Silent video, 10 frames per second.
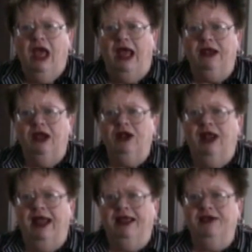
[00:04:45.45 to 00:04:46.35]
And
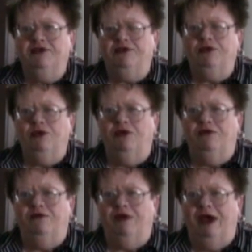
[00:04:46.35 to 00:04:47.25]
unlike his sort
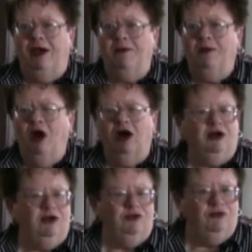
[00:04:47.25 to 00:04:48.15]
of
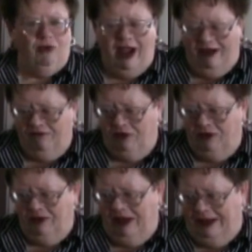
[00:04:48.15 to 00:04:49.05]
arch
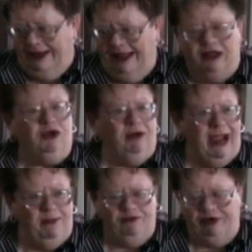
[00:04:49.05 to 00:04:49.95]
rival, Helen
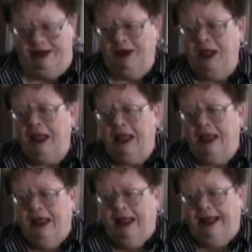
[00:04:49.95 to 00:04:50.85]
Crabtree,
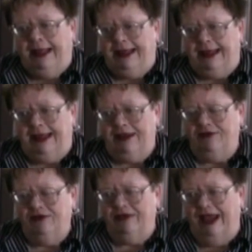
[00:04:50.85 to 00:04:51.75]
he
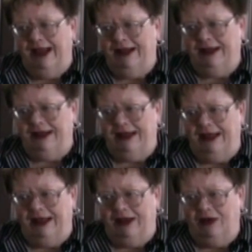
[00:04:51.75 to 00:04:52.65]
delighted
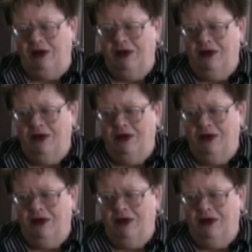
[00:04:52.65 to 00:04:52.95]
in